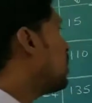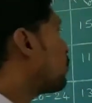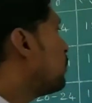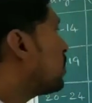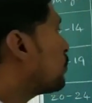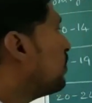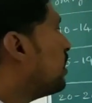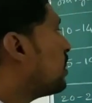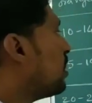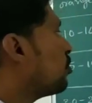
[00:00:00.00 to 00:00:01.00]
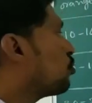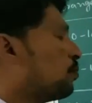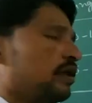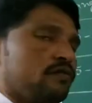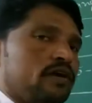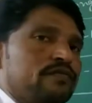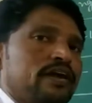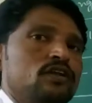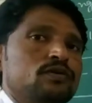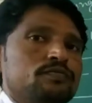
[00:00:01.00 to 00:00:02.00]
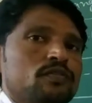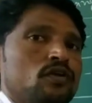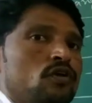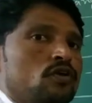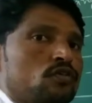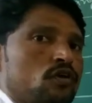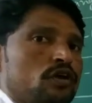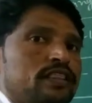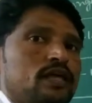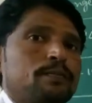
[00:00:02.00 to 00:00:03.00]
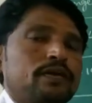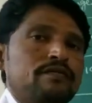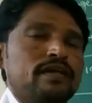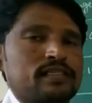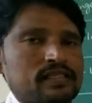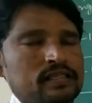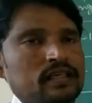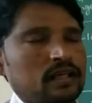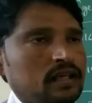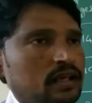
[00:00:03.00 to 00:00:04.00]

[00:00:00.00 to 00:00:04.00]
class mark we are assuming one value. So in the previous